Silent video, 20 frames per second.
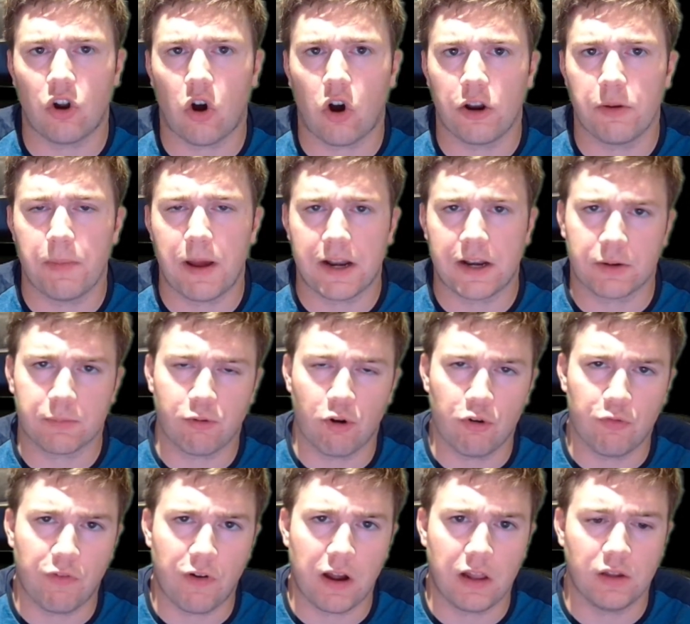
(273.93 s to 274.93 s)
automatic
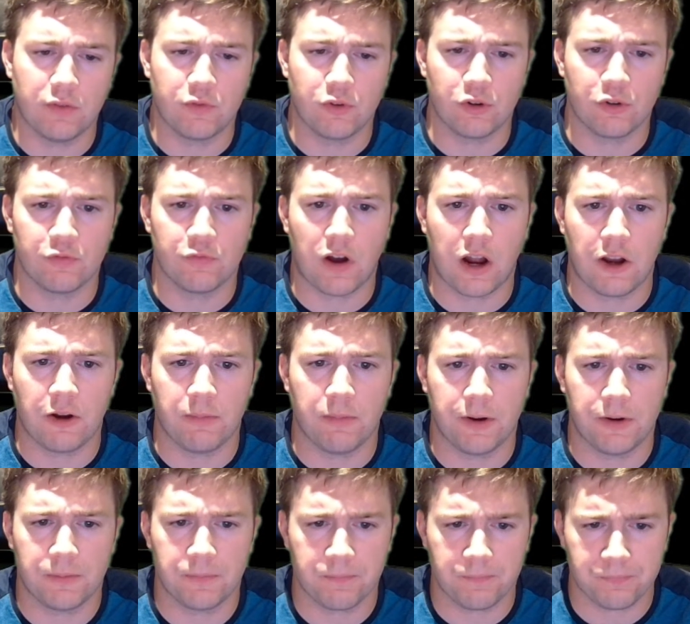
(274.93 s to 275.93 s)
profile of your
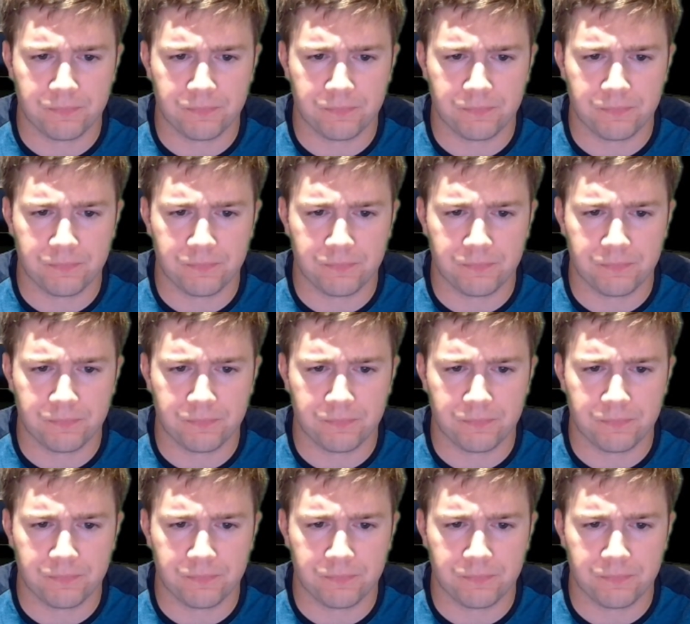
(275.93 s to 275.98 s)
environment.